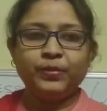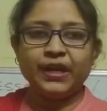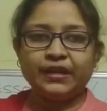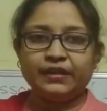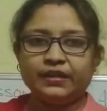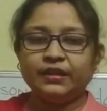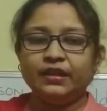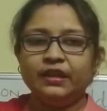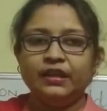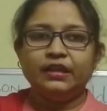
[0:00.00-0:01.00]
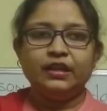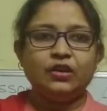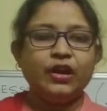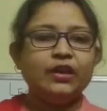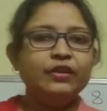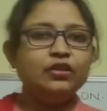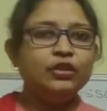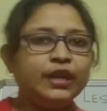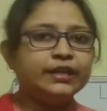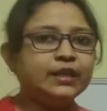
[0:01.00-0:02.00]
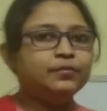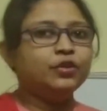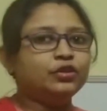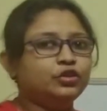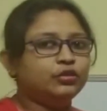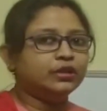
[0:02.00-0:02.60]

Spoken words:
place. Now have a look at the board,